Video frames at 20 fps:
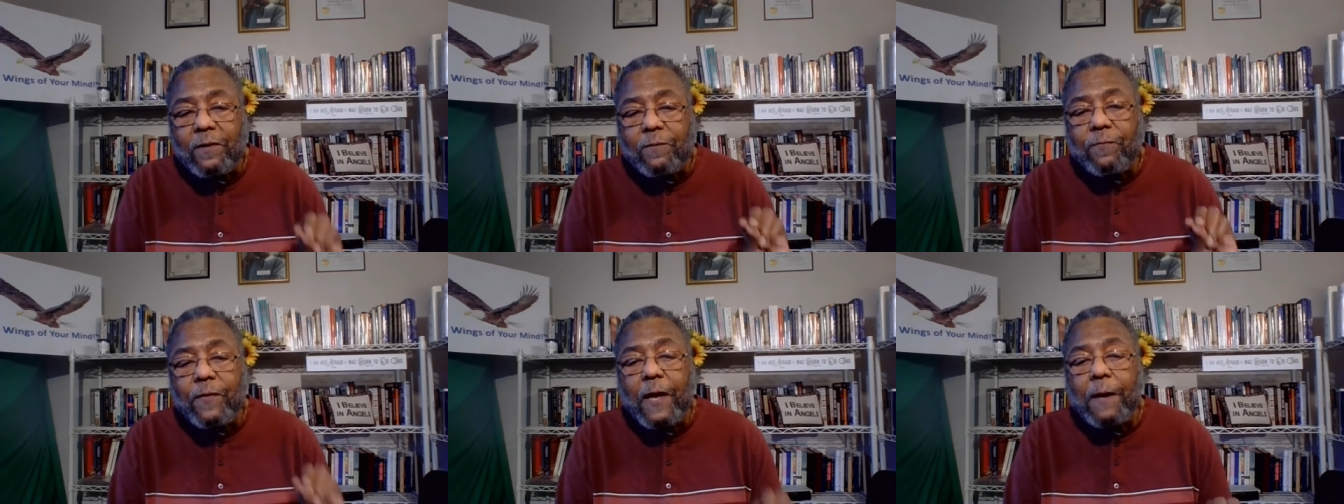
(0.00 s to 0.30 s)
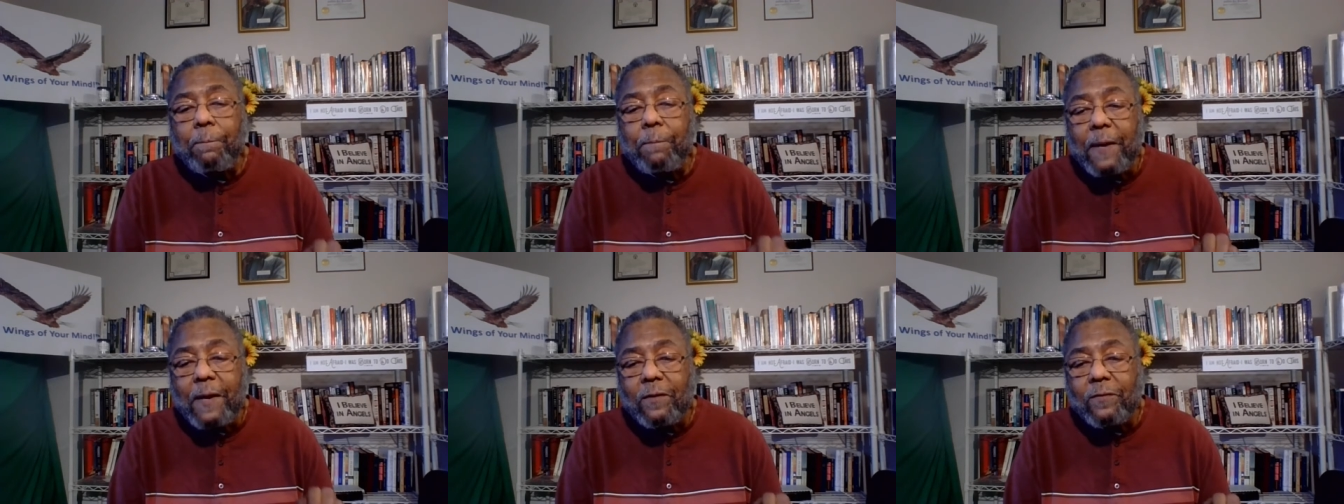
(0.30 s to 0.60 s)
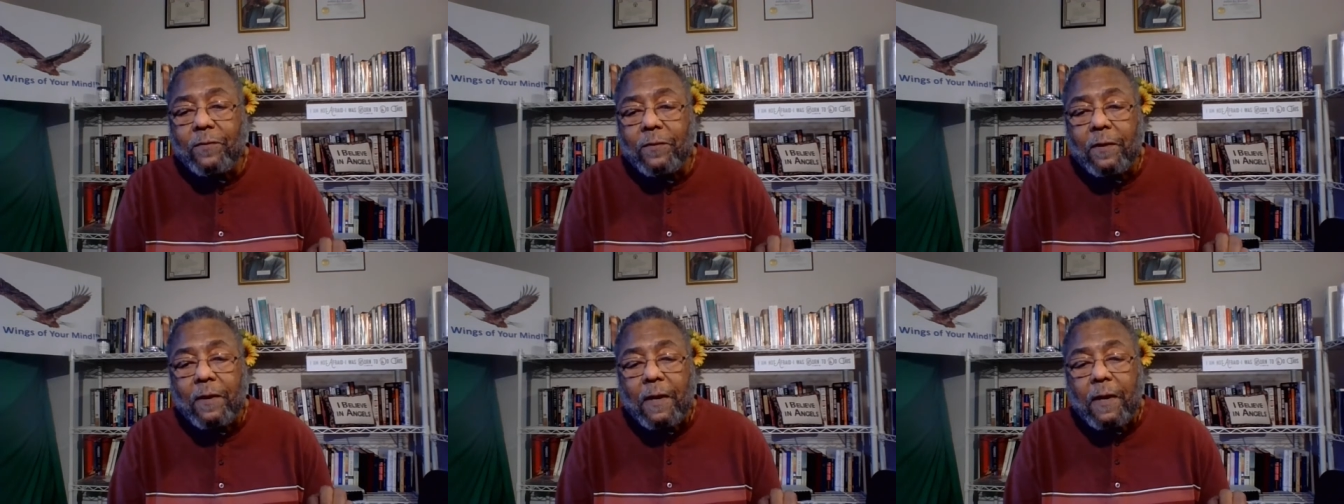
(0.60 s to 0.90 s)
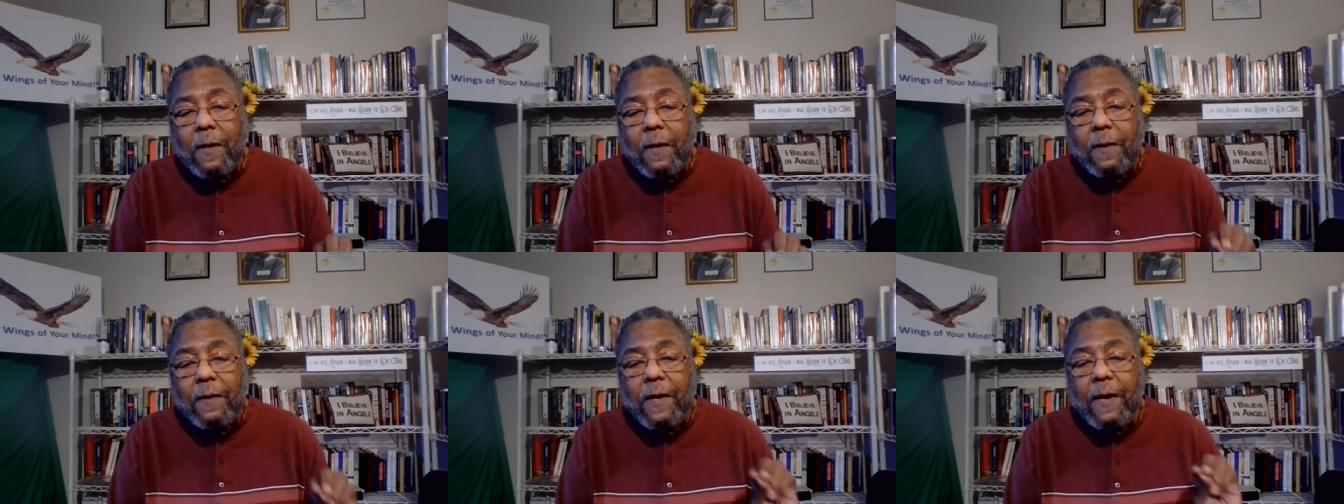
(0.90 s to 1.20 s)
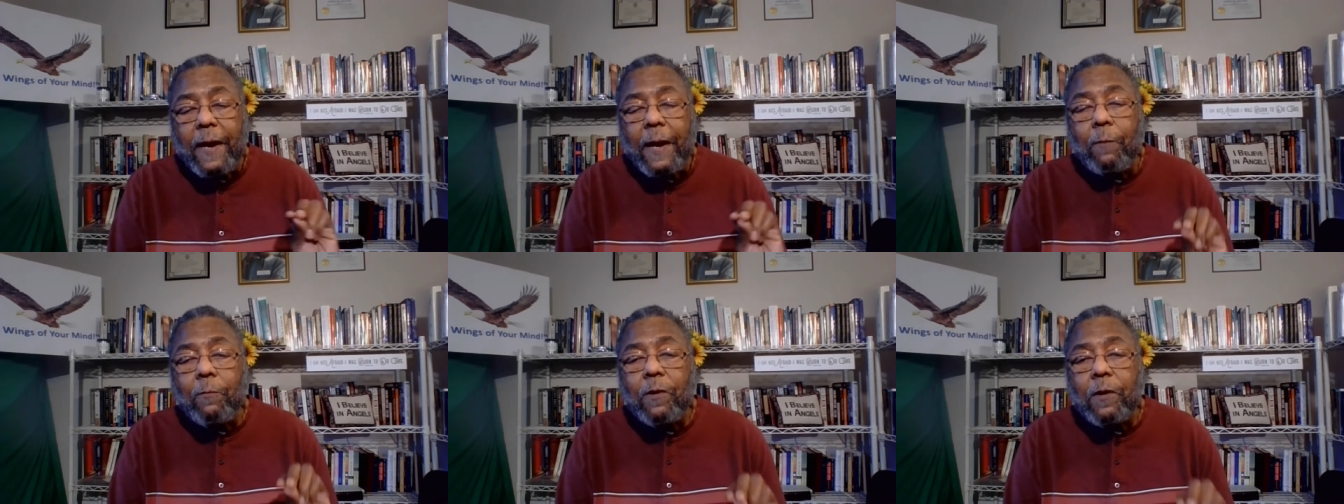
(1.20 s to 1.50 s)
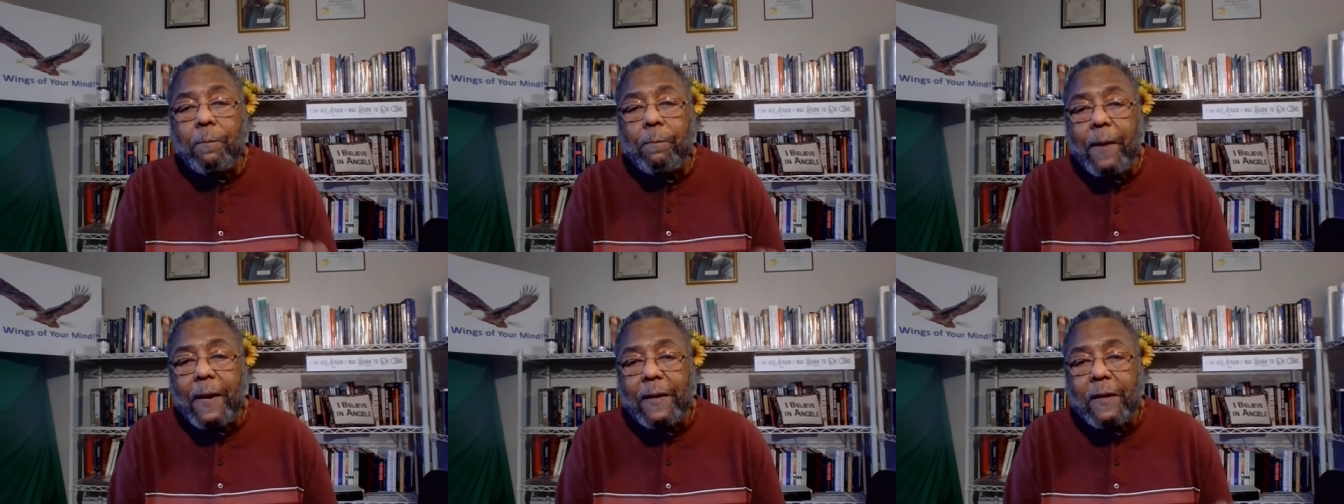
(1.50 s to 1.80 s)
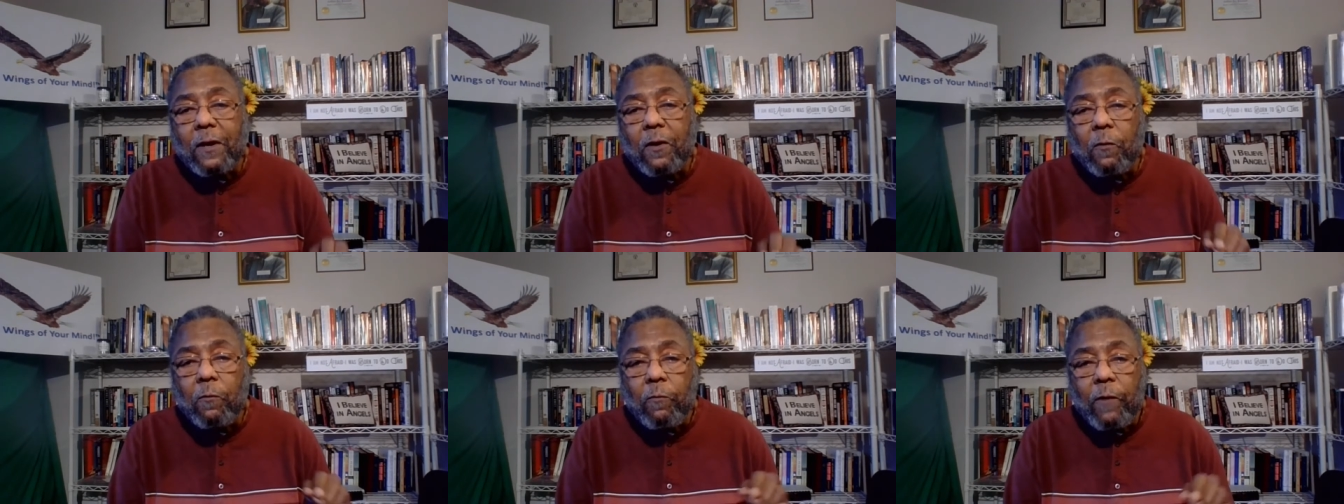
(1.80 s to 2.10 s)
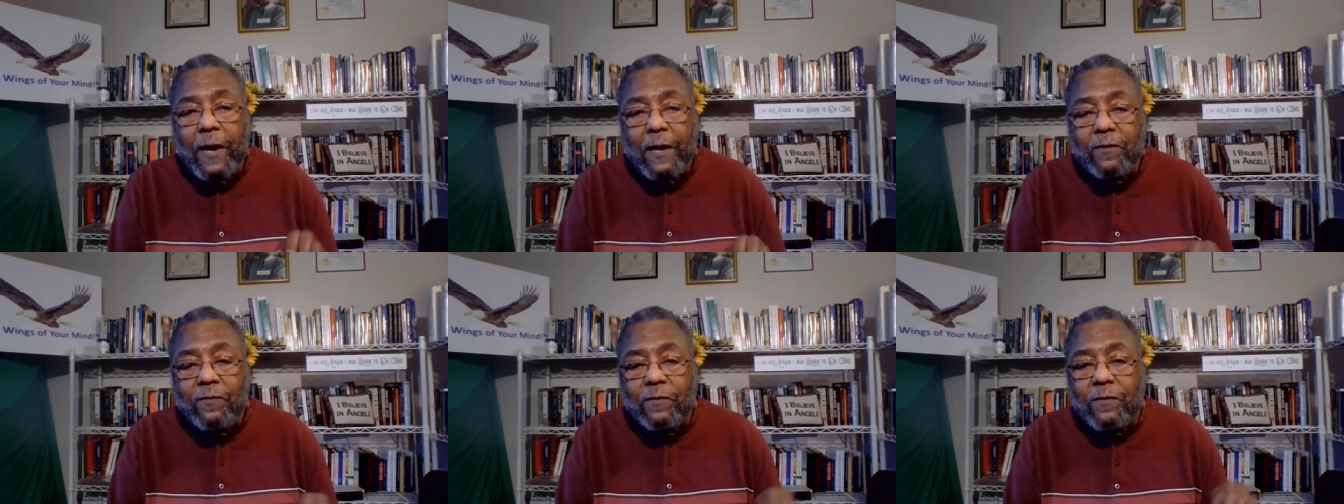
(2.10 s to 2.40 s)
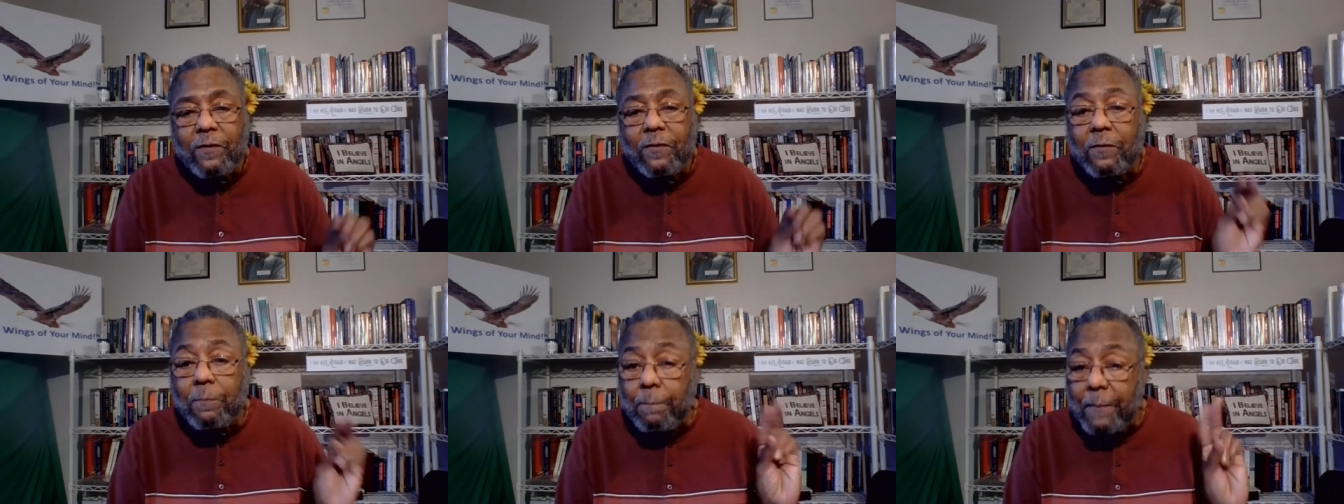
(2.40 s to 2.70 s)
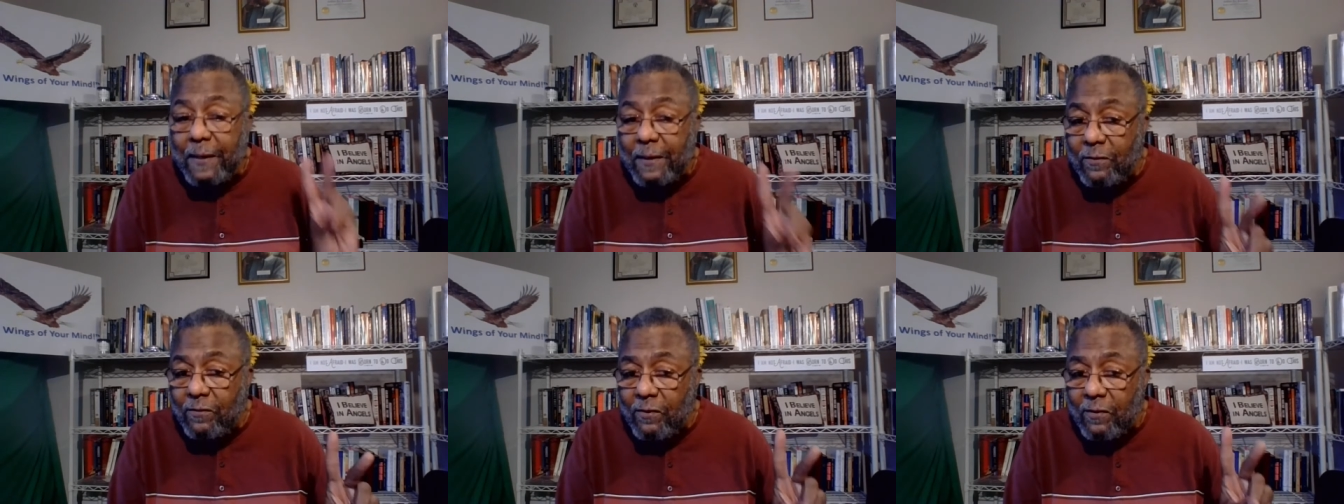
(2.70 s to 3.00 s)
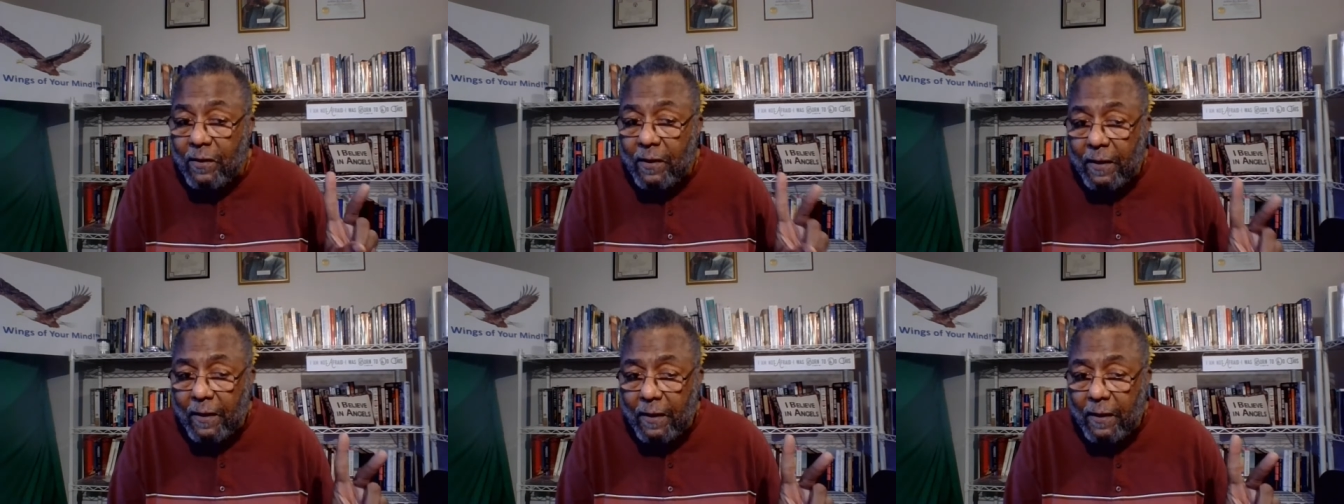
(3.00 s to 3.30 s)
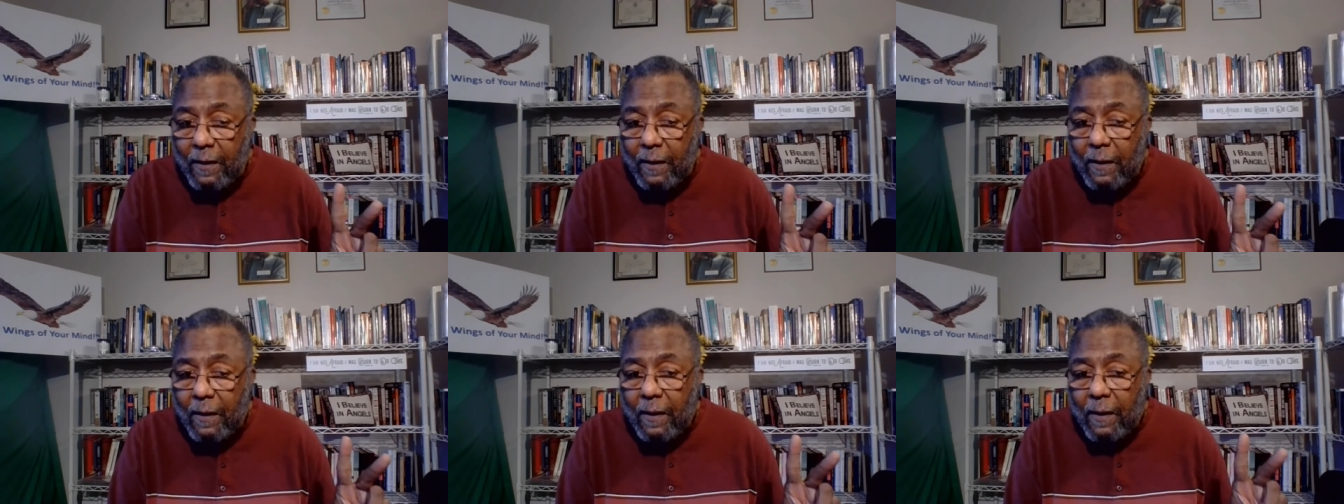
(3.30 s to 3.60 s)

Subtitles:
If they missed, then they were to make corrections mentally